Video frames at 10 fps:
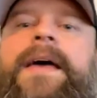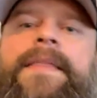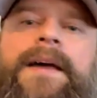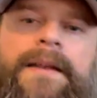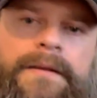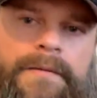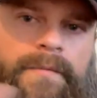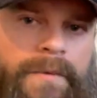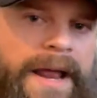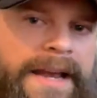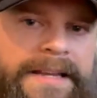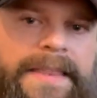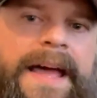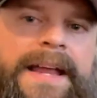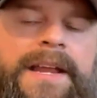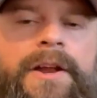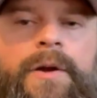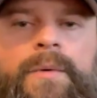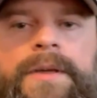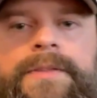And then when I did that
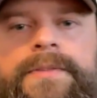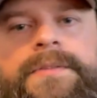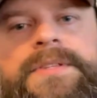here with